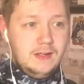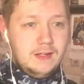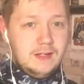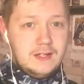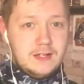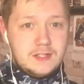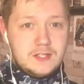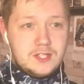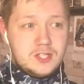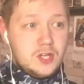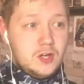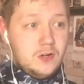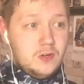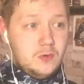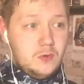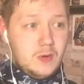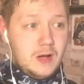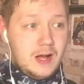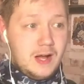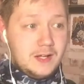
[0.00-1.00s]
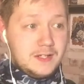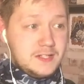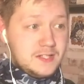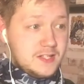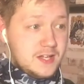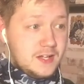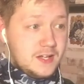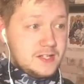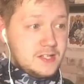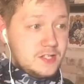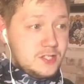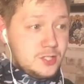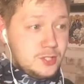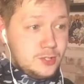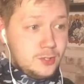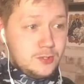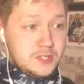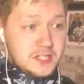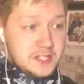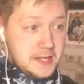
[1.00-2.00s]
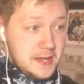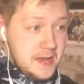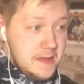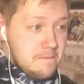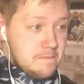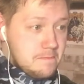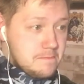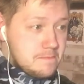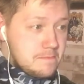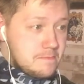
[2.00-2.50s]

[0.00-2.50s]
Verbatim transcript: And so I decided to do the same.